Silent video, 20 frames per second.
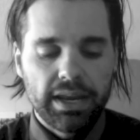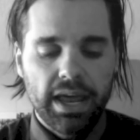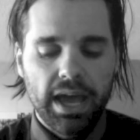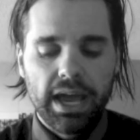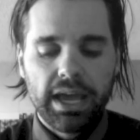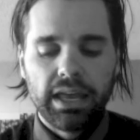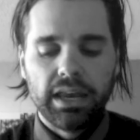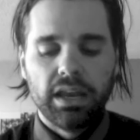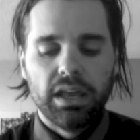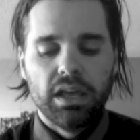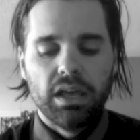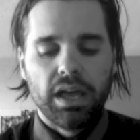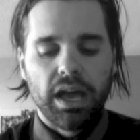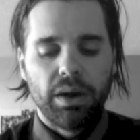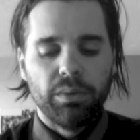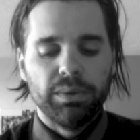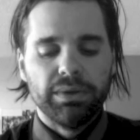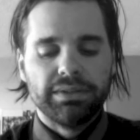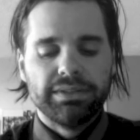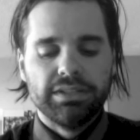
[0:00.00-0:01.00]
night,
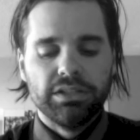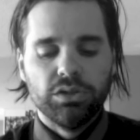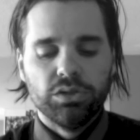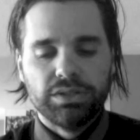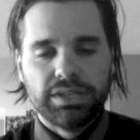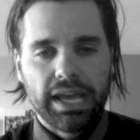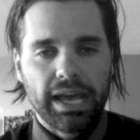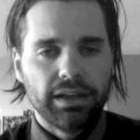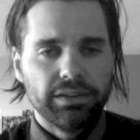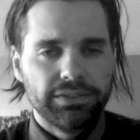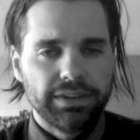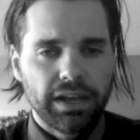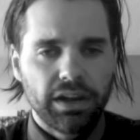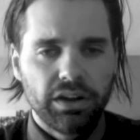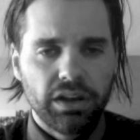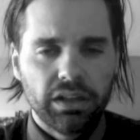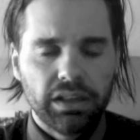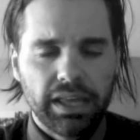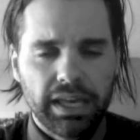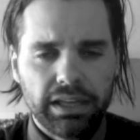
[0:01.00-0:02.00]
I went to downtown
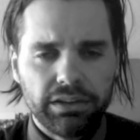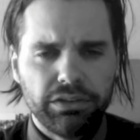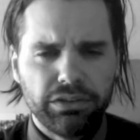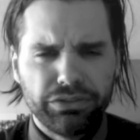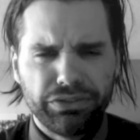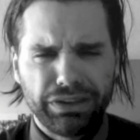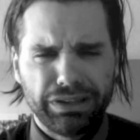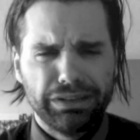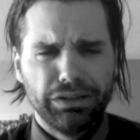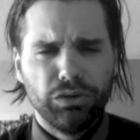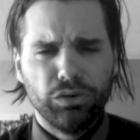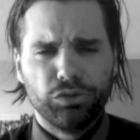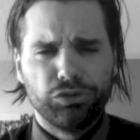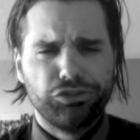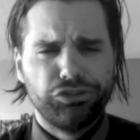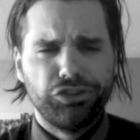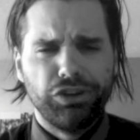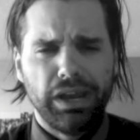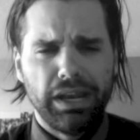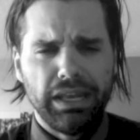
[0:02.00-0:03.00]
LA to this like little
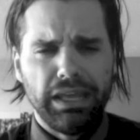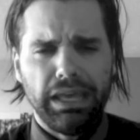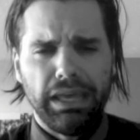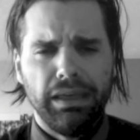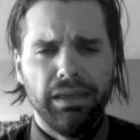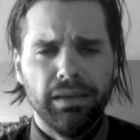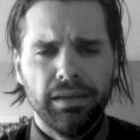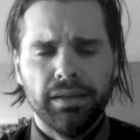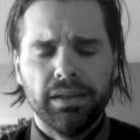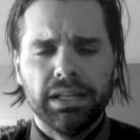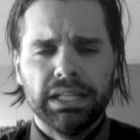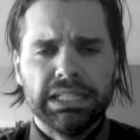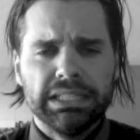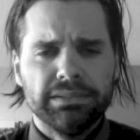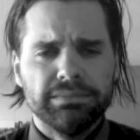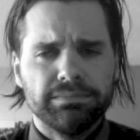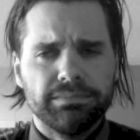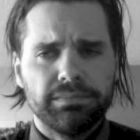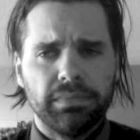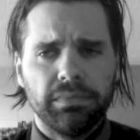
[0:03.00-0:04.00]
shitty
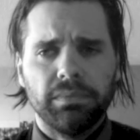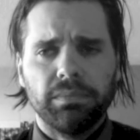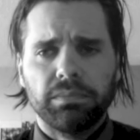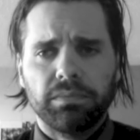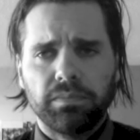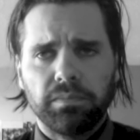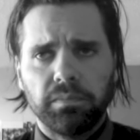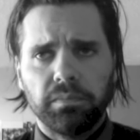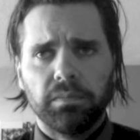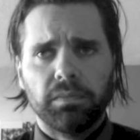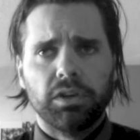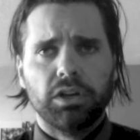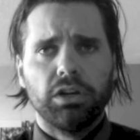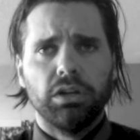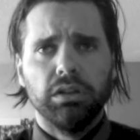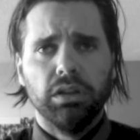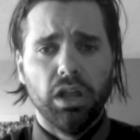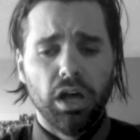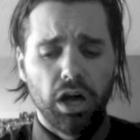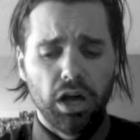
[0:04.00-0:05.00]

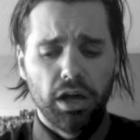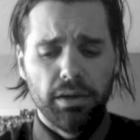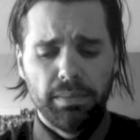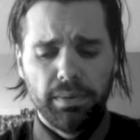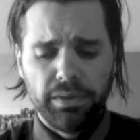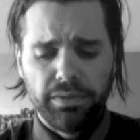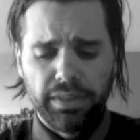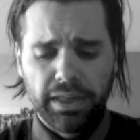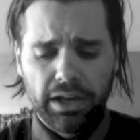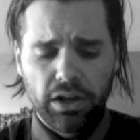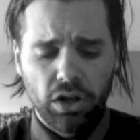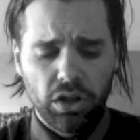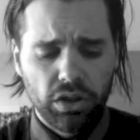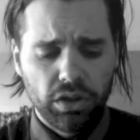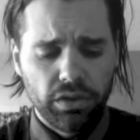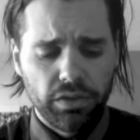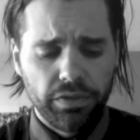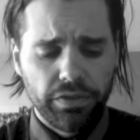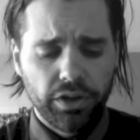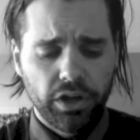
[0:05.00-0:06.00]
club. They call
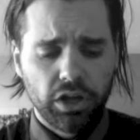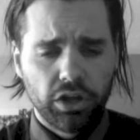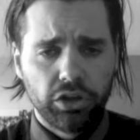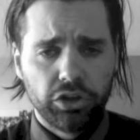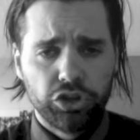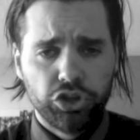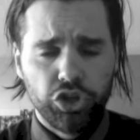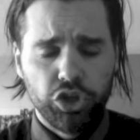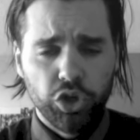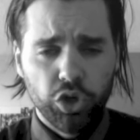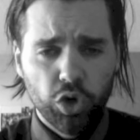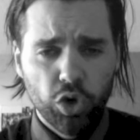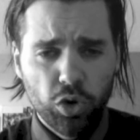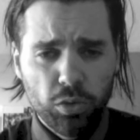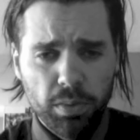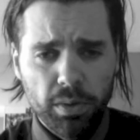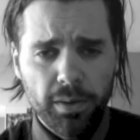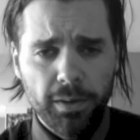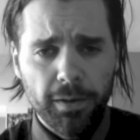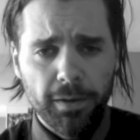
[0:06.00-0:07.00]
it the
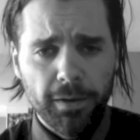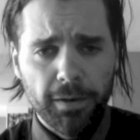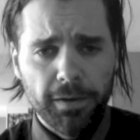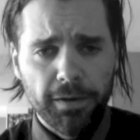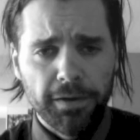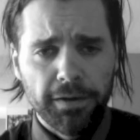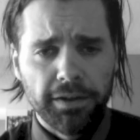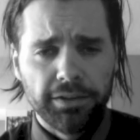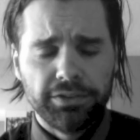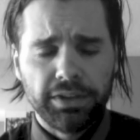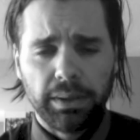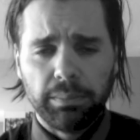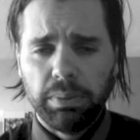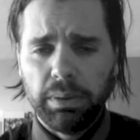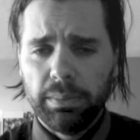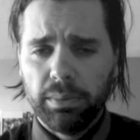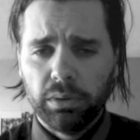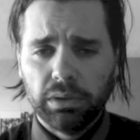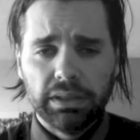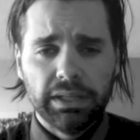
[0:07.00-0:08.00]
Cube. It's like
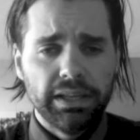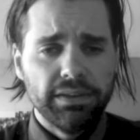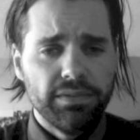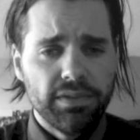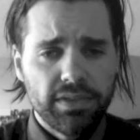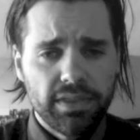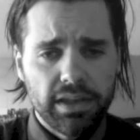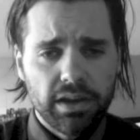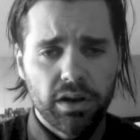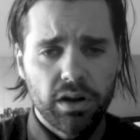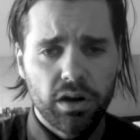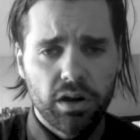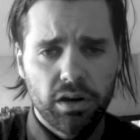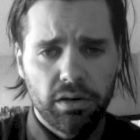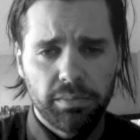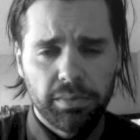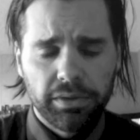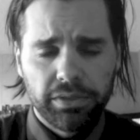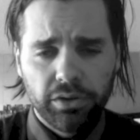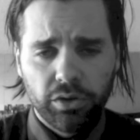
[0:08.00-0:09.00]
people live in
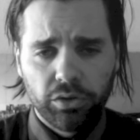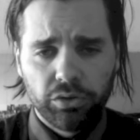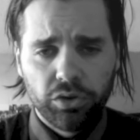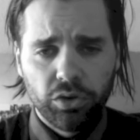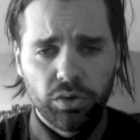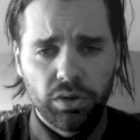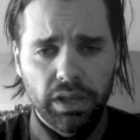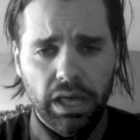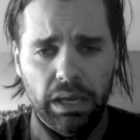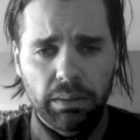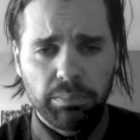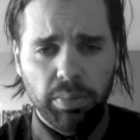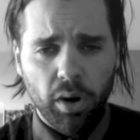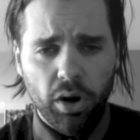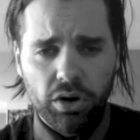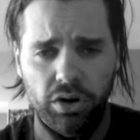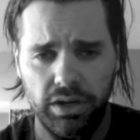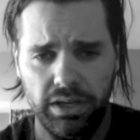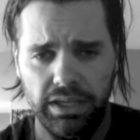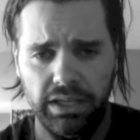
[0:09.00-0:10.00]
there, but they're doing like
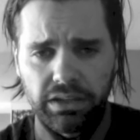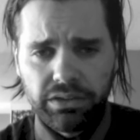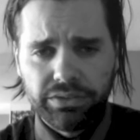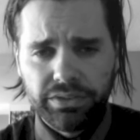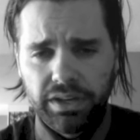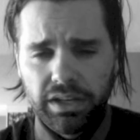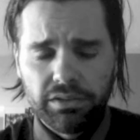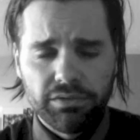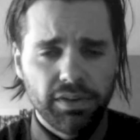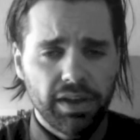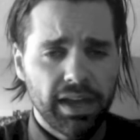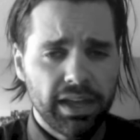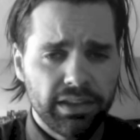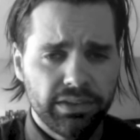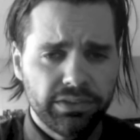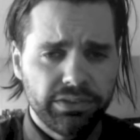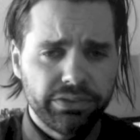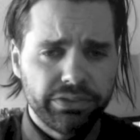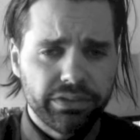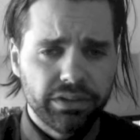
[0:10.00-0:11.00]
parties and
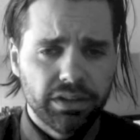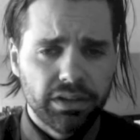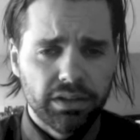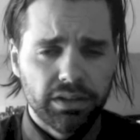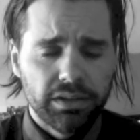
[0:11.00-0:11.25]
events.